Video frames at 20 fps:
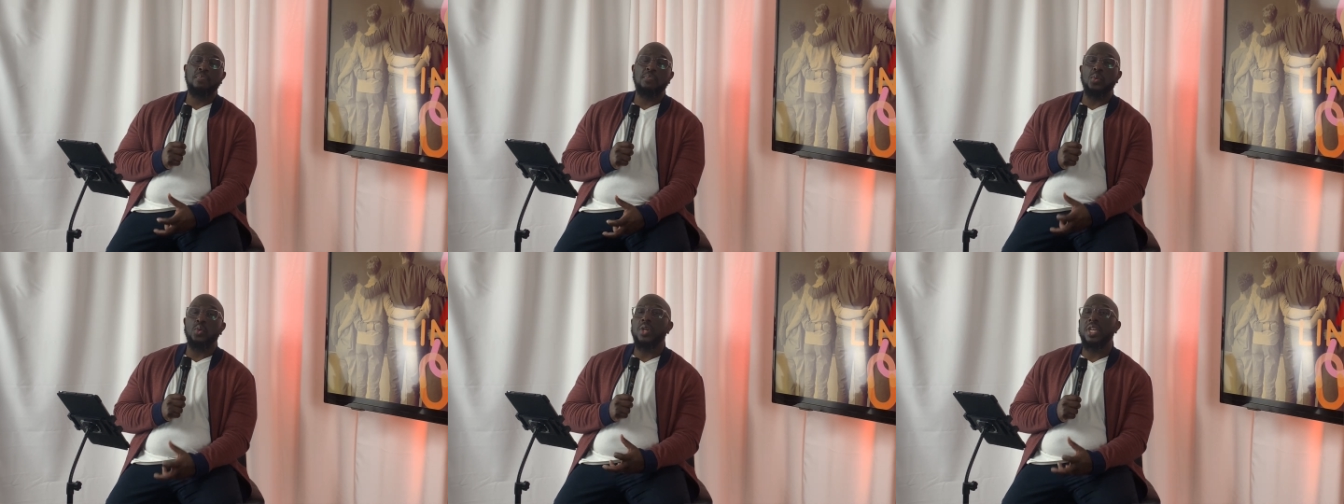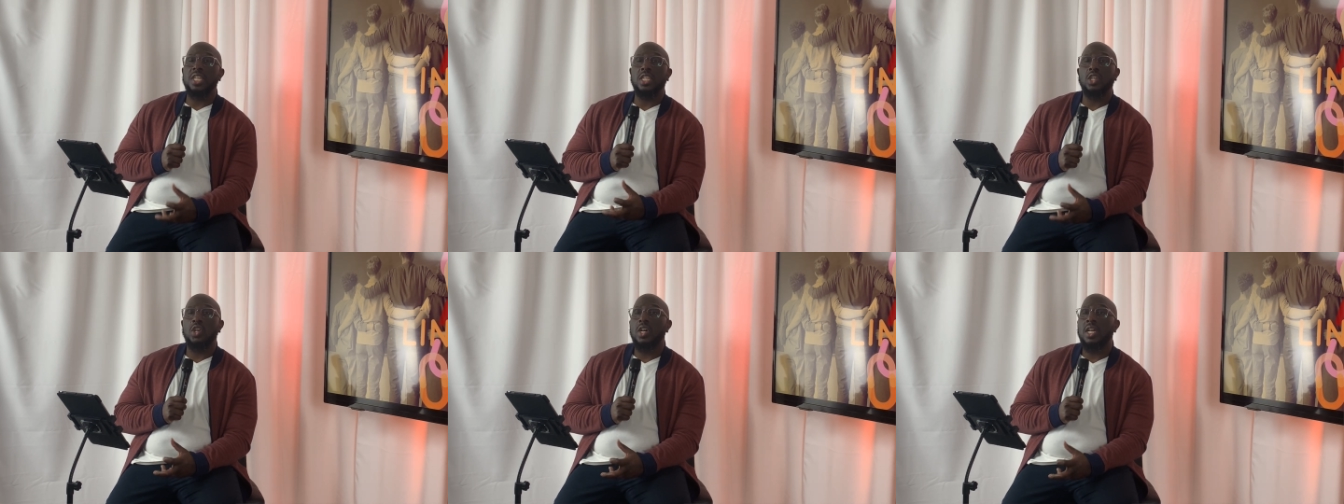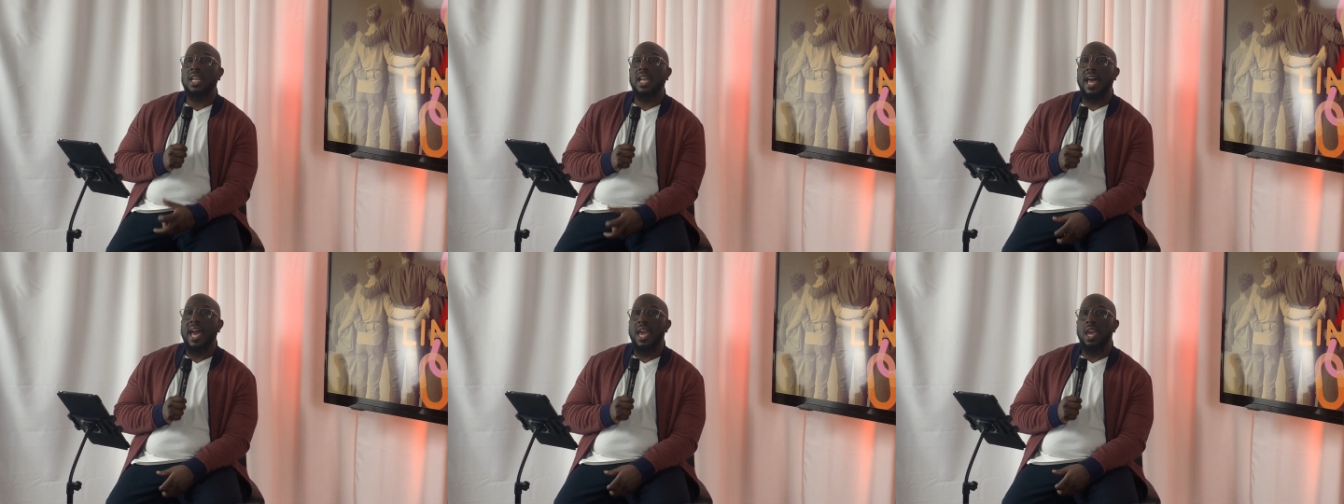people
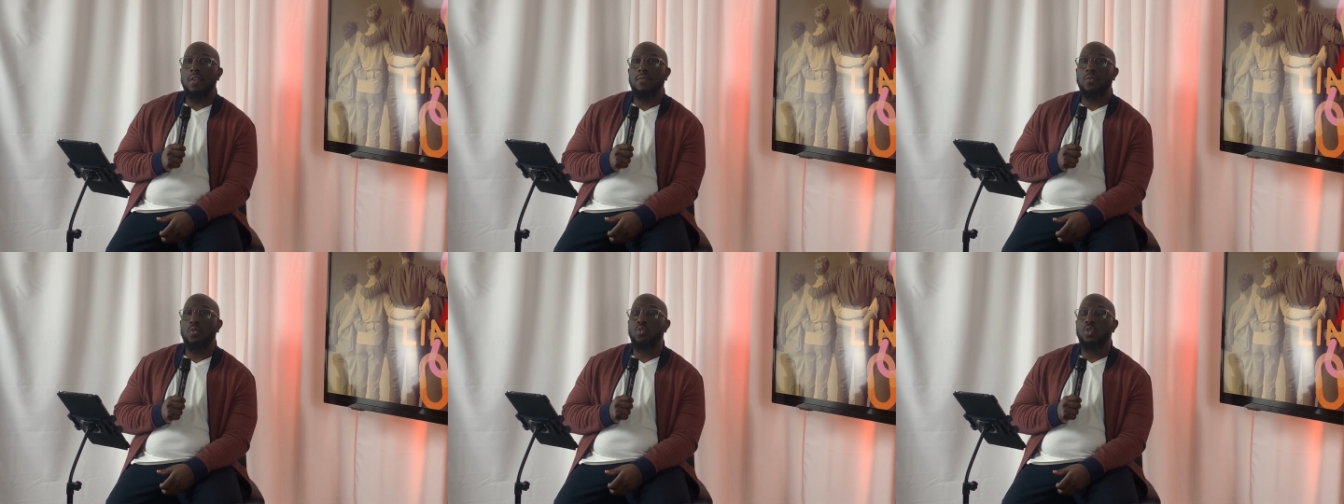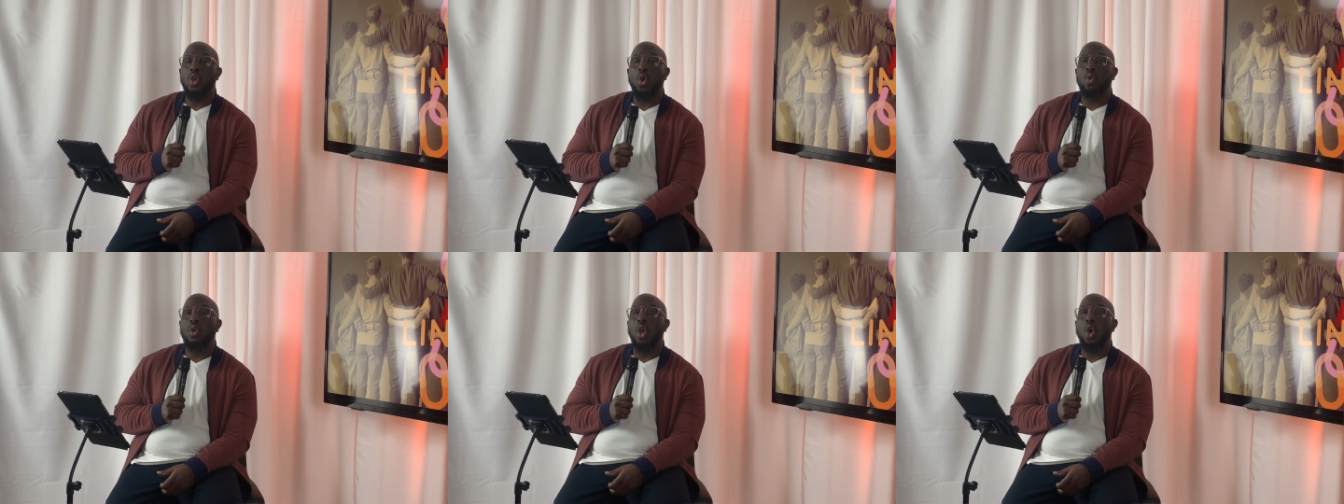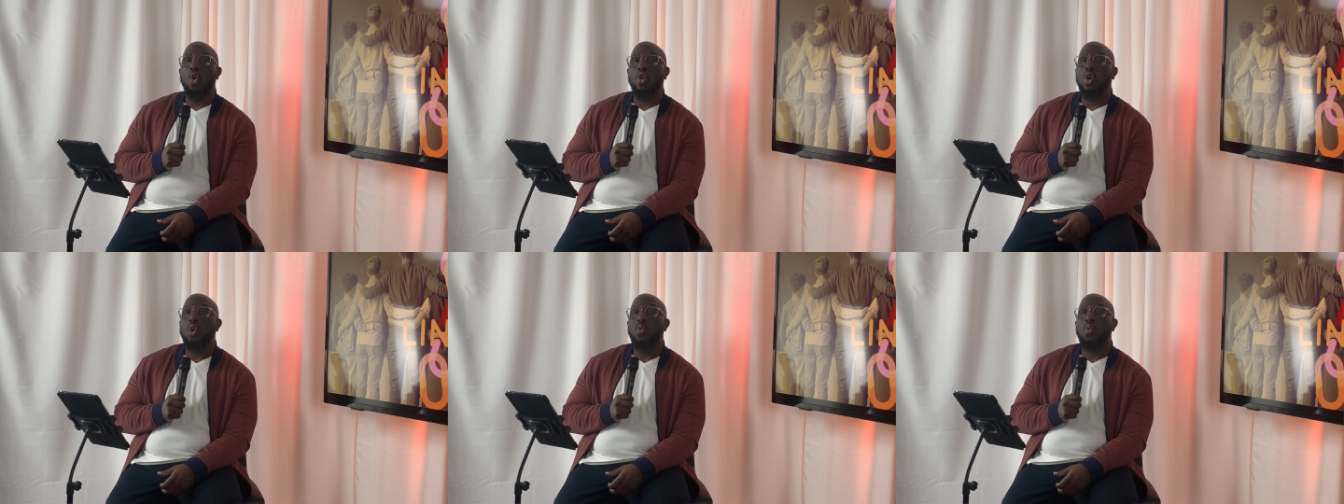in your life who
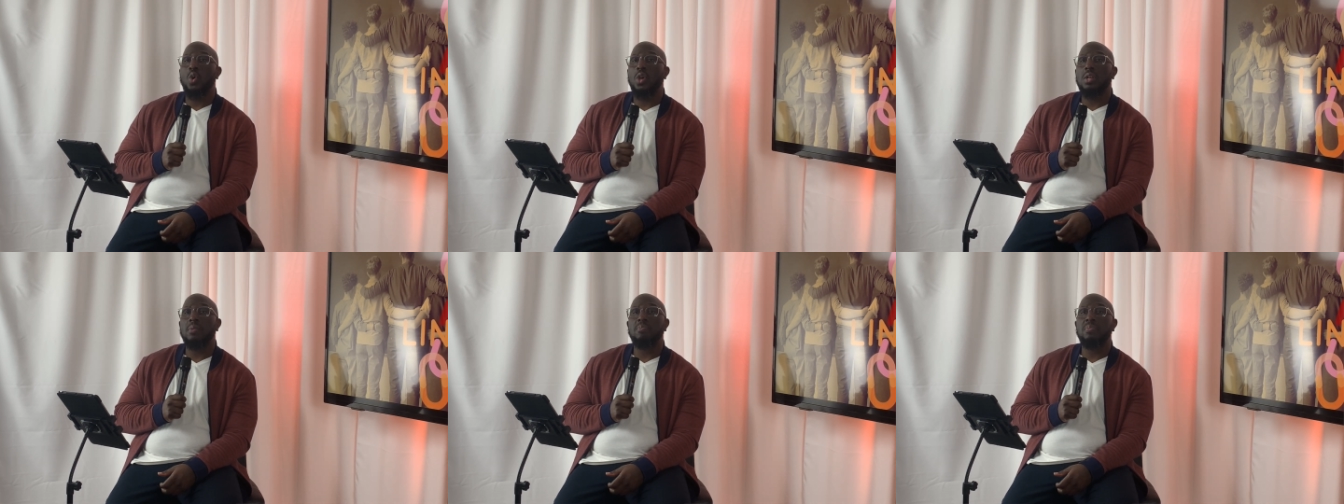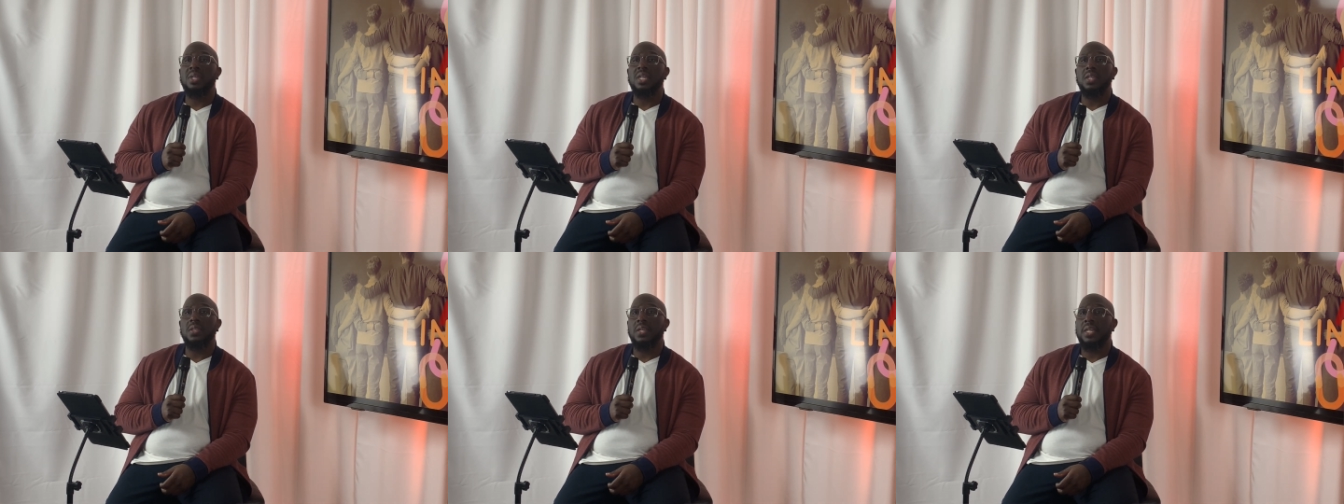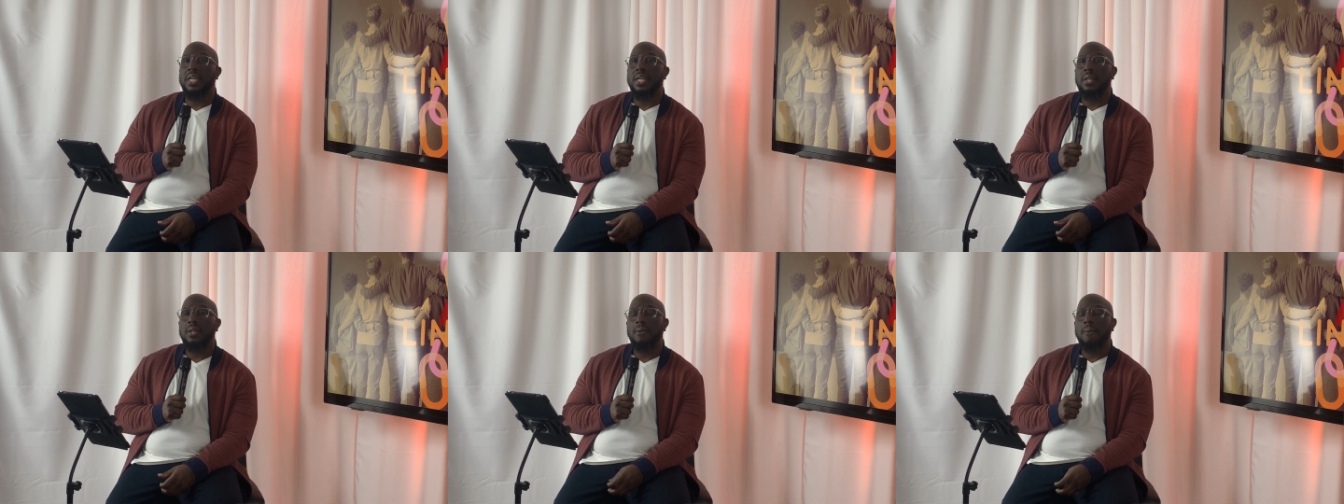no longer want to
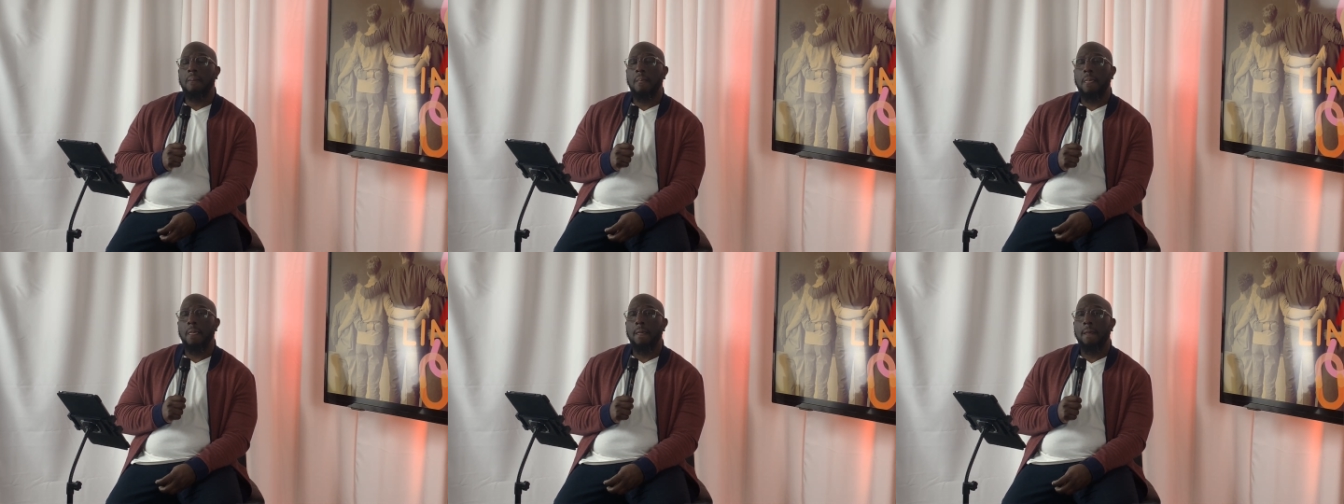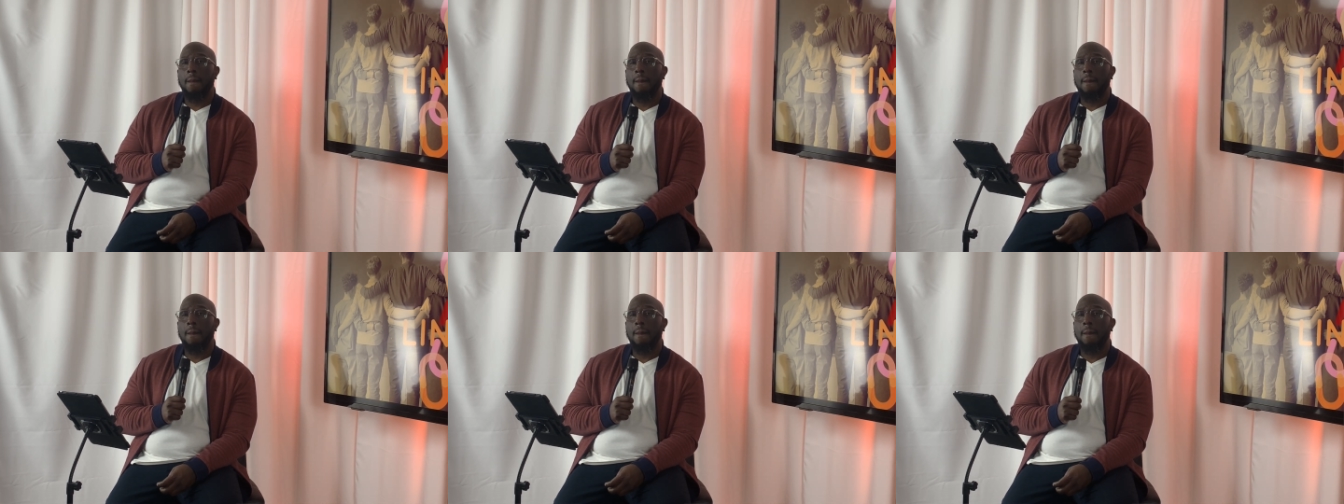be there.